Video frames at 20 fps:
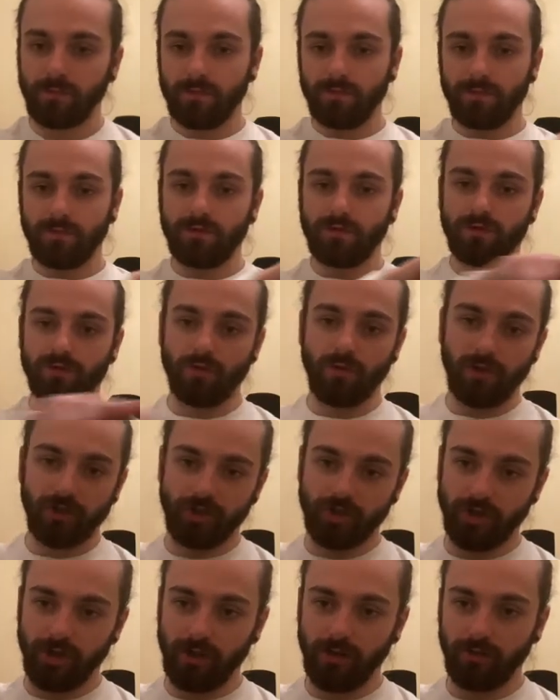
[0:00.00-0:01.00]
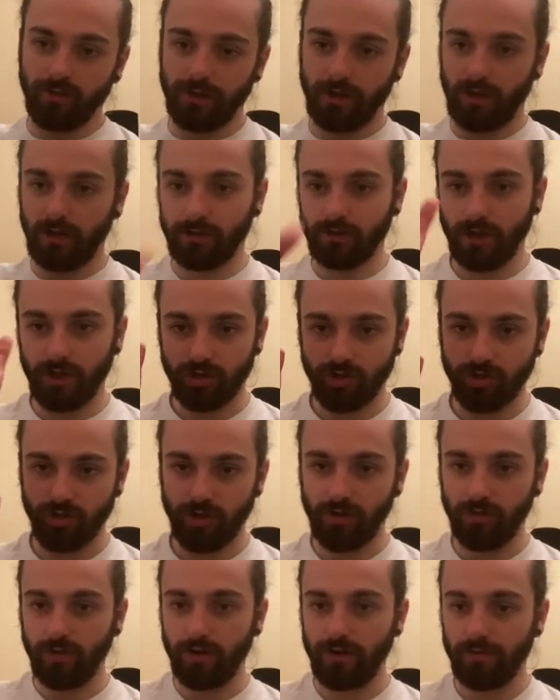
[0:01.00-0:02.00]
so a straight
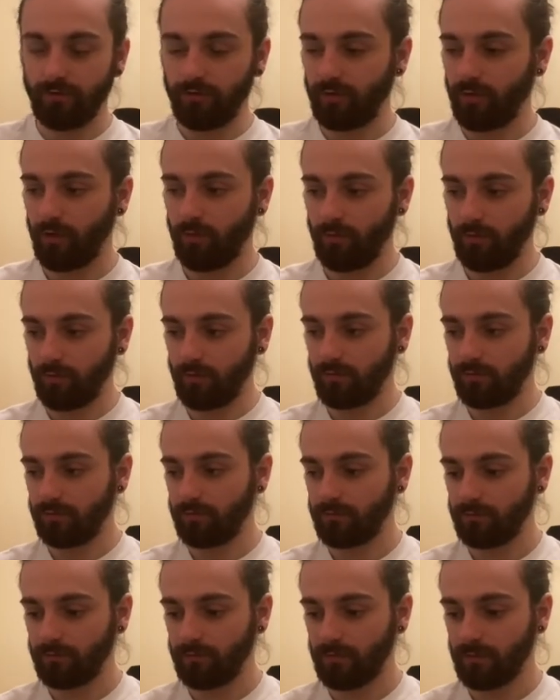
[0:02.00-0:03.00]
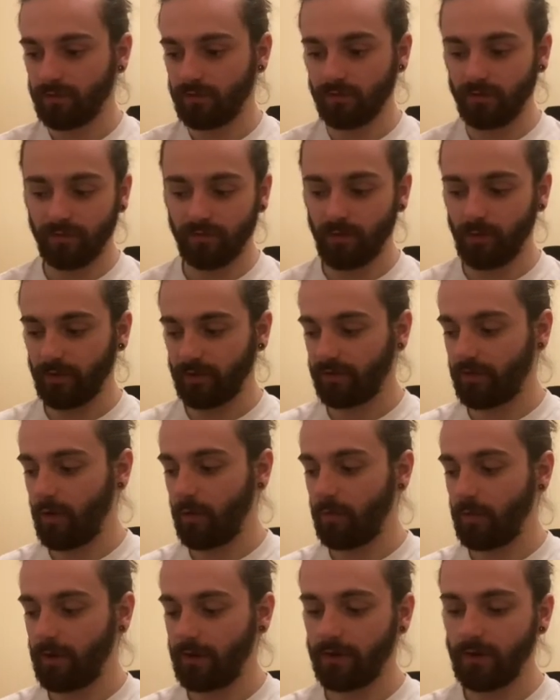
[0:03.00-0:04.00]
line from, so if you were
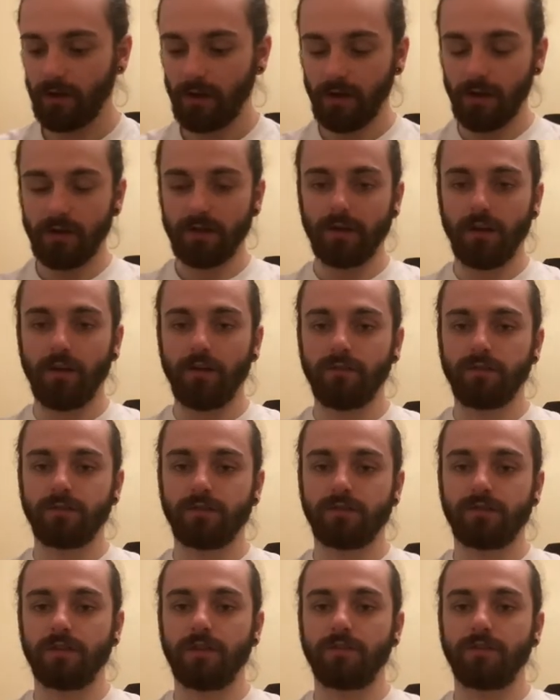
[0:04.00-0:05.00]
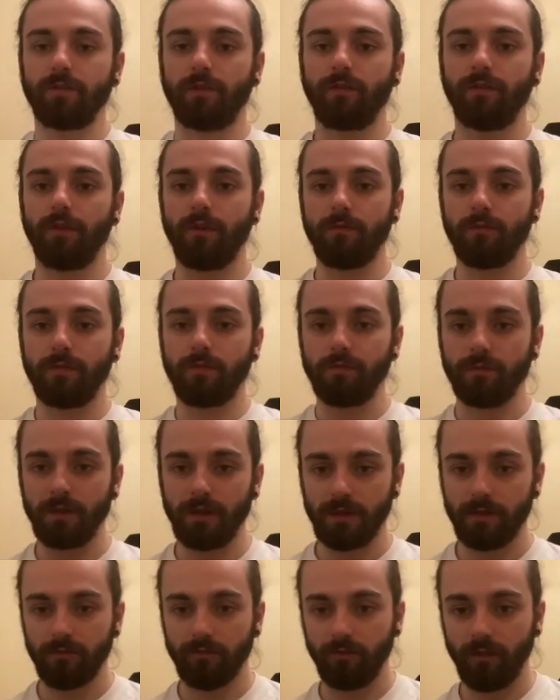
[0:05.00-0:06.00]
filming, say if you were filming
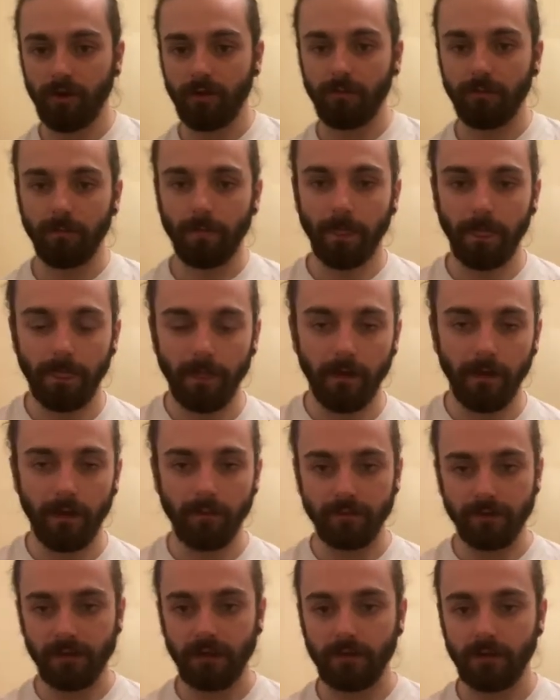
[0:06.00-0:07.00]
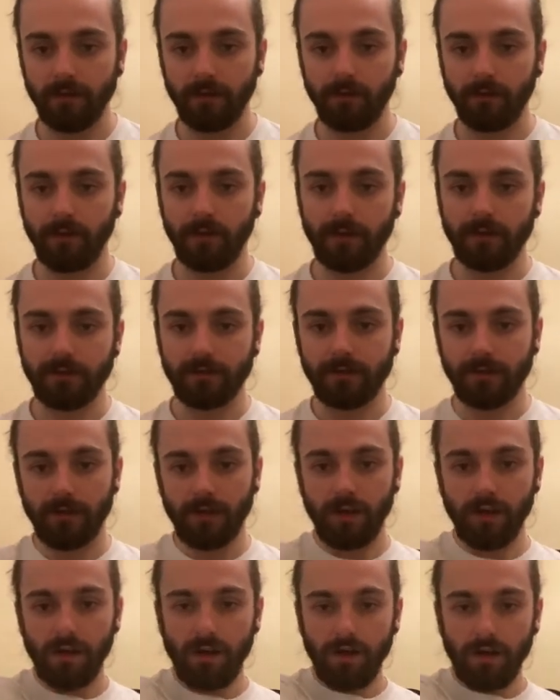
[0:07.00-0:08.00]
me, right, and I'm sitting here like this,
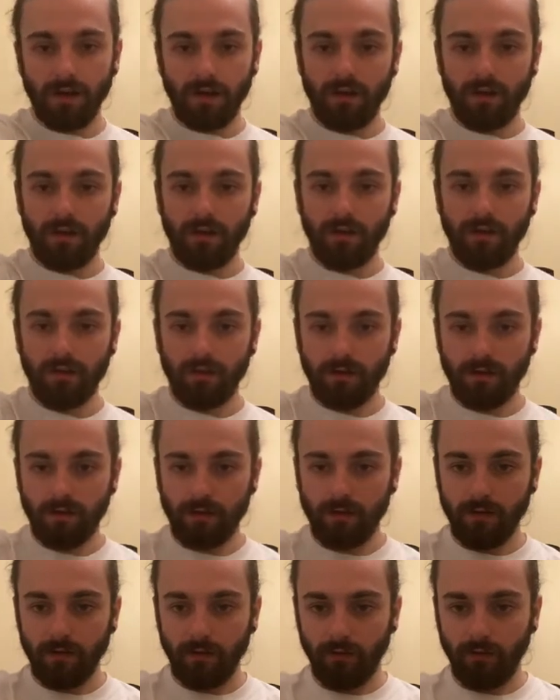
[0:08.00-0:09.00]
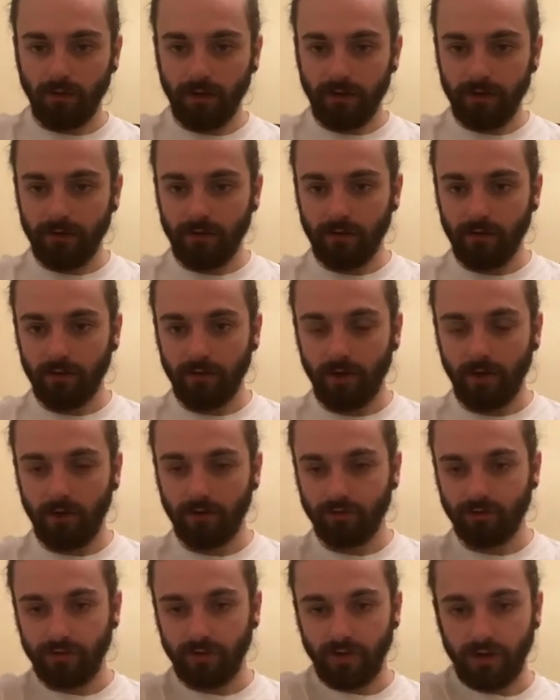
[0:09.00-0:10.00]
the line, the
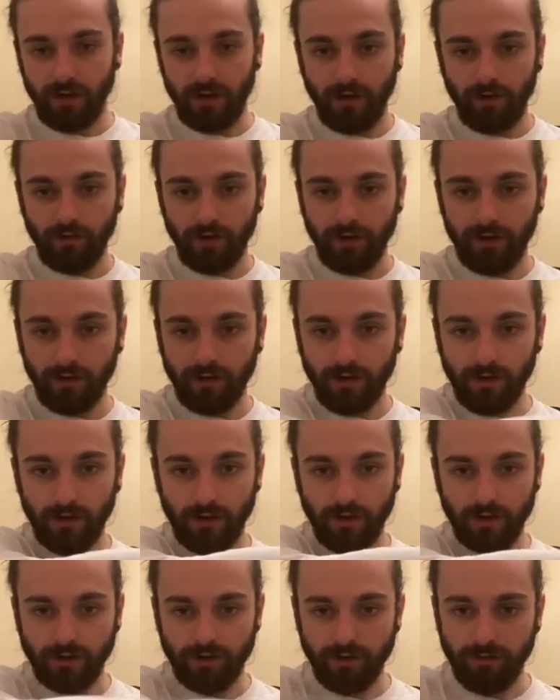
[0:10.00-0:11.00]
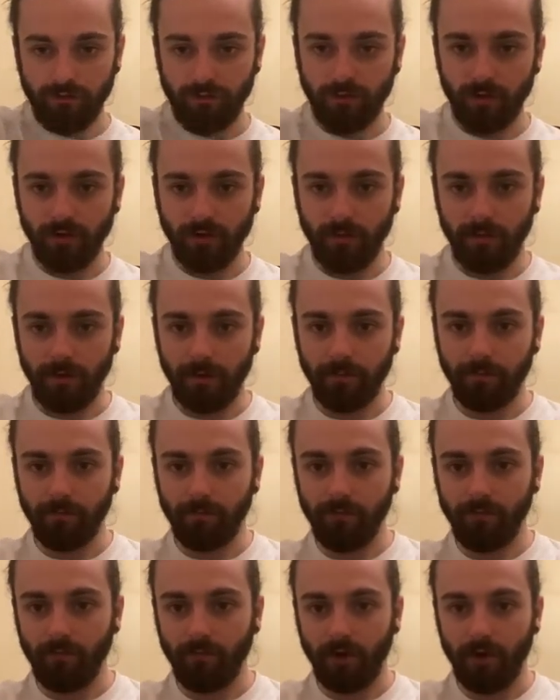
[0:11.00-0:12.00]
180 line is in front of me,
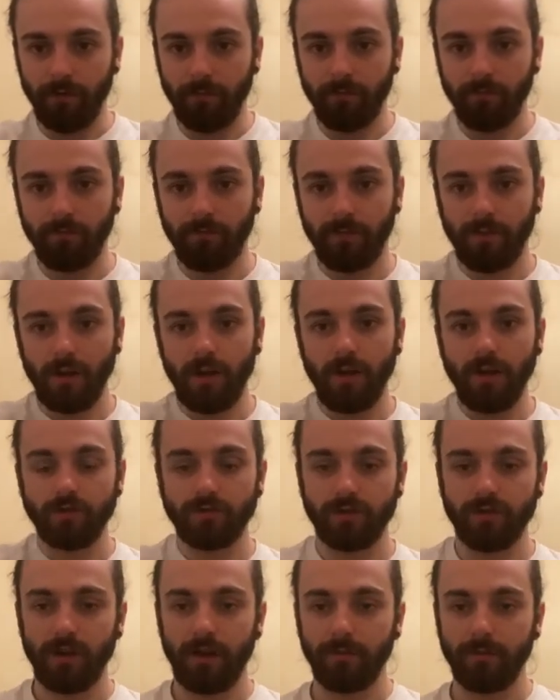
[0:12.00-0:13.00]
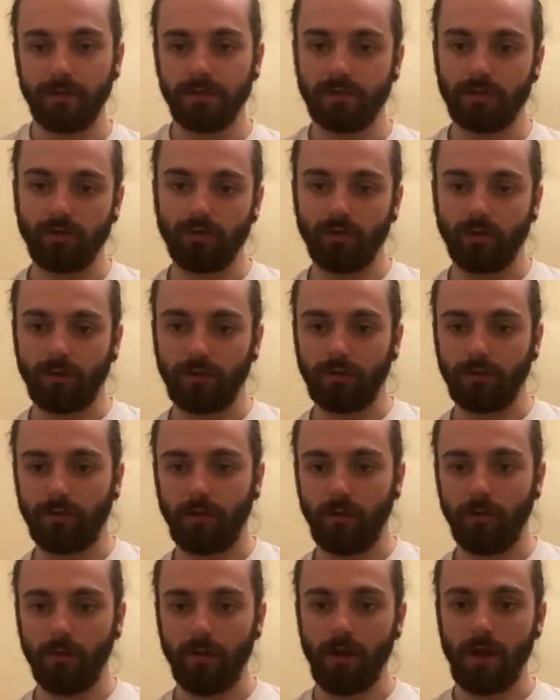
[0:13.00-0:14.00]
right? So that means that you can
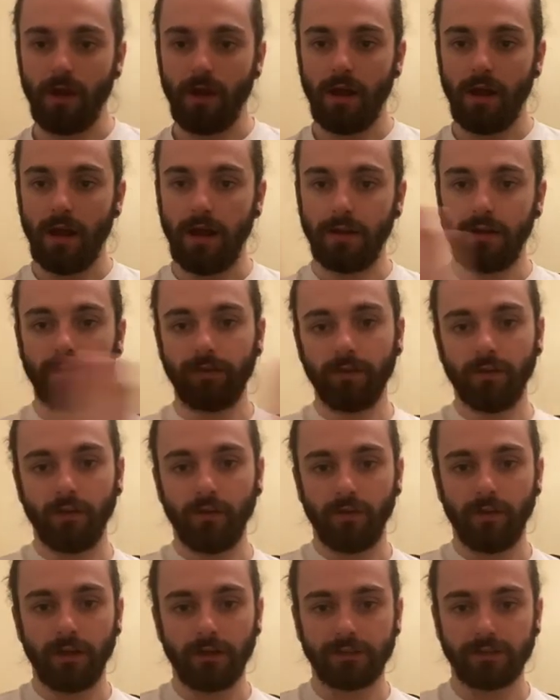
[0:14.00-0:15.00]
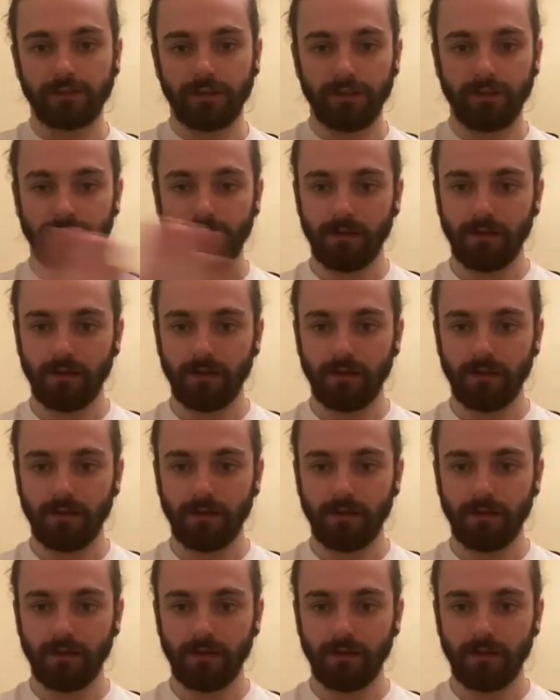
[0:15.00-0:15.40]
film anything on this side,